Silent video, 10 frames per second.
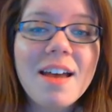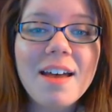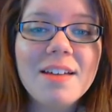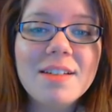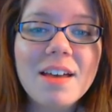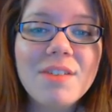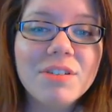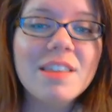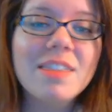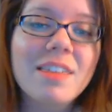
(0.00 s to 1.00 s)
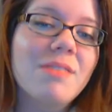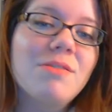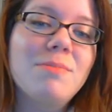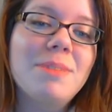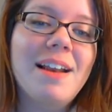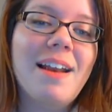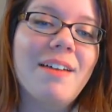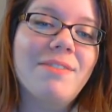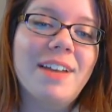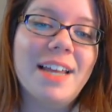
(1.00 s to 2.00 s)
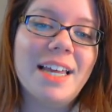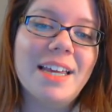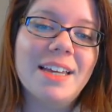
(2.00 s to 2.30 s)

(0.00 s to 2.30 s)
And everything would be lovely.